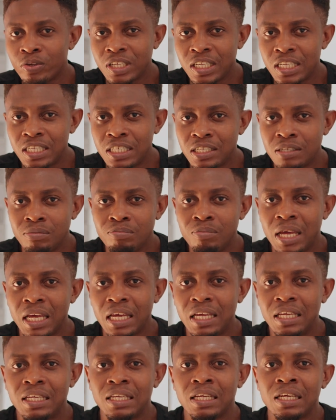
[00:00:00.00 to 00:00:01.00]
these
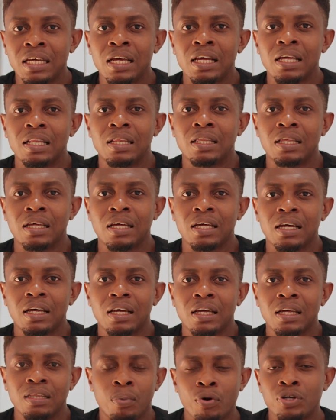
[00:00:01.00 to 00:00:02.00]
make
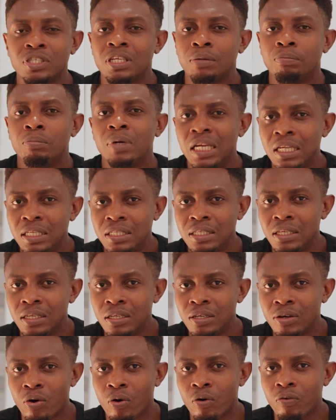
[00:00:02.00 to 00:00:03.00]
the
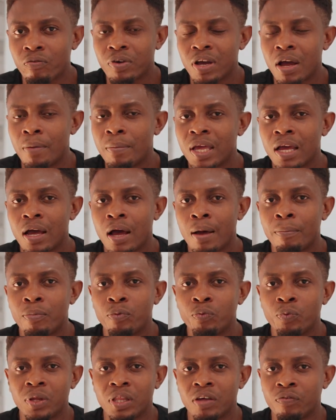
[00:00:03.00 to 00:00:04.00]
possibility of coming up
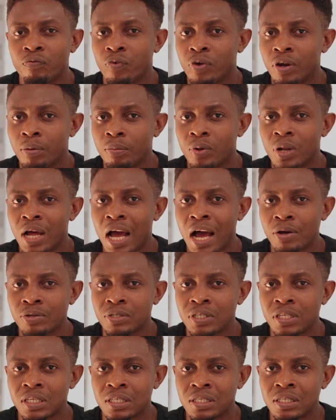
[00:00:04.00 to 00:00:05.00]
with affordable
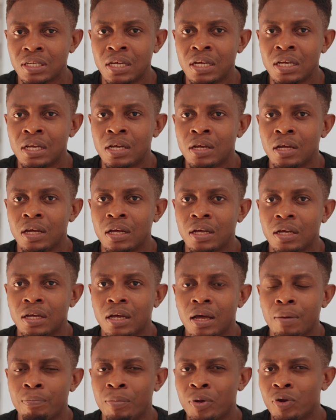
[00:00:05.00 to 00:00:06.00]
houses
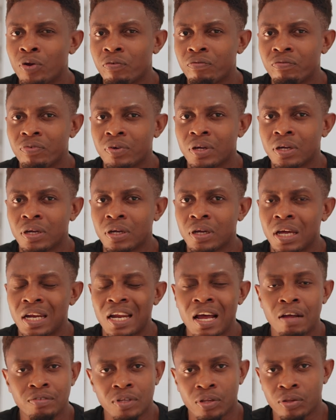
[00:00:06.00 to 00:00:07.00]
a bit of an
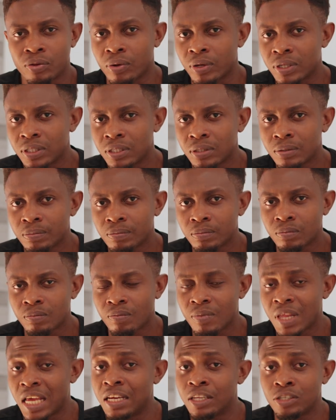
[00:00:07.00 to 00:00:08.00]
afterthought.
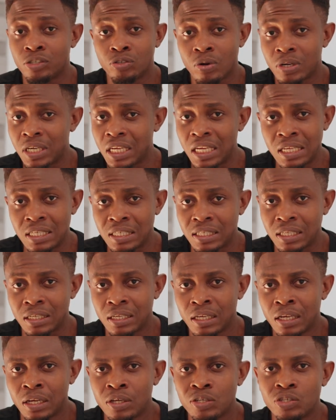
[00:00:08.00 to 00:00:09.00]
And it's not easy.
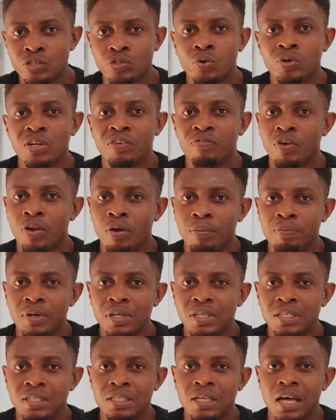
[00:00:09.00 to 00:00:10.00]
So
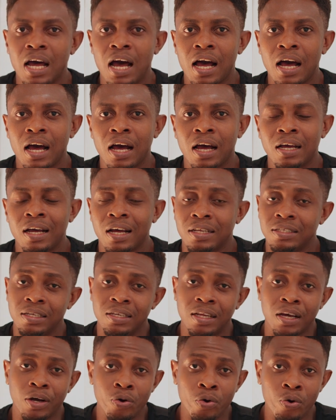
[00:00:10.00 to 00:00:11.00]
developers are
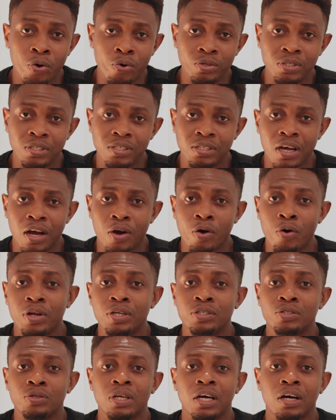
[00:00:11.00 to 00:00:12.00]
cutting their coats
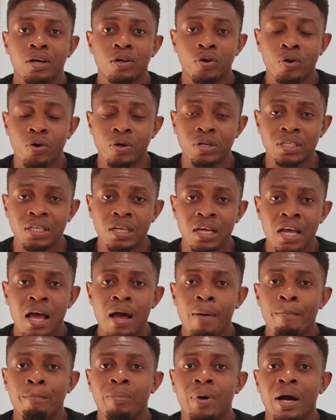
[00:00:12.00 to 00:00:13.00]
according to their cloth
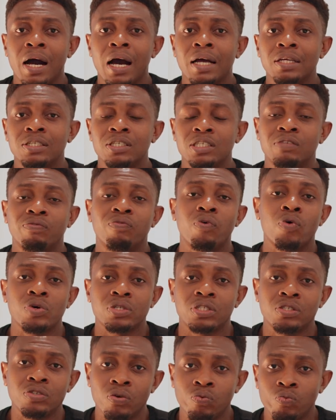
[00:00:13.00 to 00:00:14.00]
by just
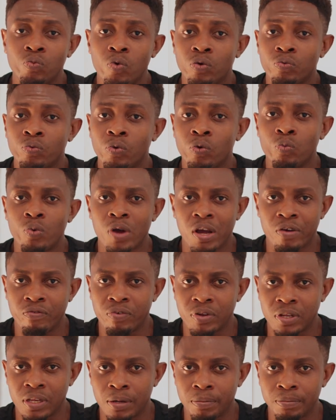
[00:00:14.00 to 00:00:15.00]
focusing on what will work
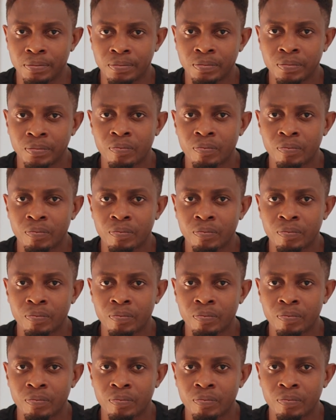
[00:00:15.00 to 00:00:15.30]
for them.